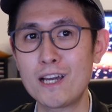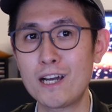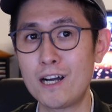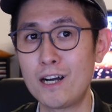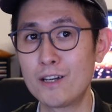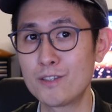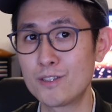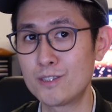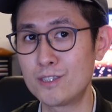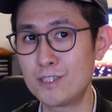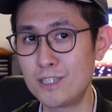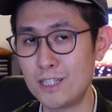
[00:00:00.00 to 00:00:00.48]

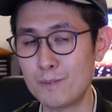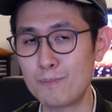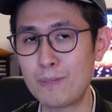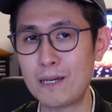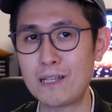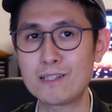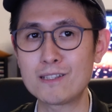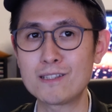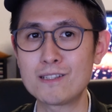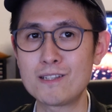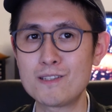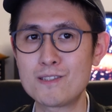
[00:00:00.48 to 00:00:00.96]
on the dip
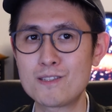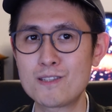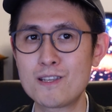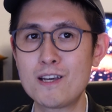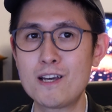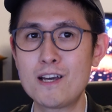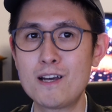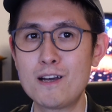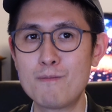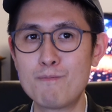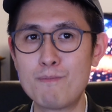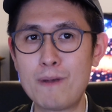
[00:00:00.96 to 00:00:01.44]
at least,
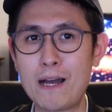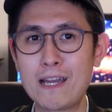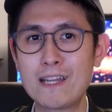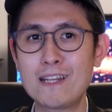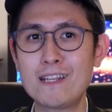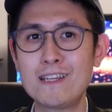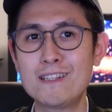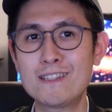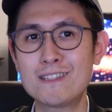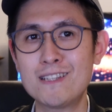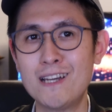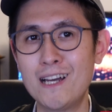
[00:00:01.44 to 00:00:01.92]

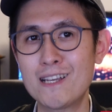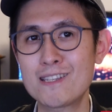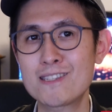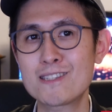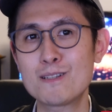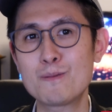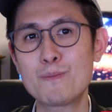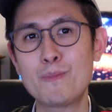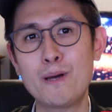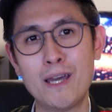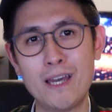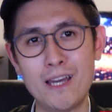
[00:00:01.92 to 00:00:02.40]
mighty
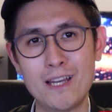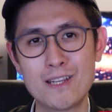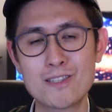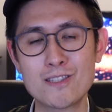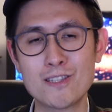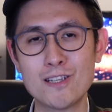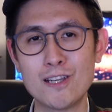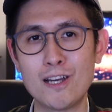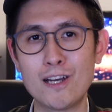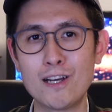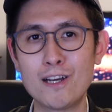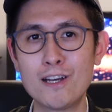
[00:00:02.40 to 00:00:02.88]
Tesla
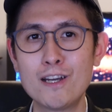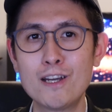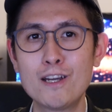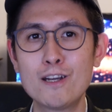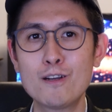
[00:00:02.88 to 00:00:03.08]
Maesa,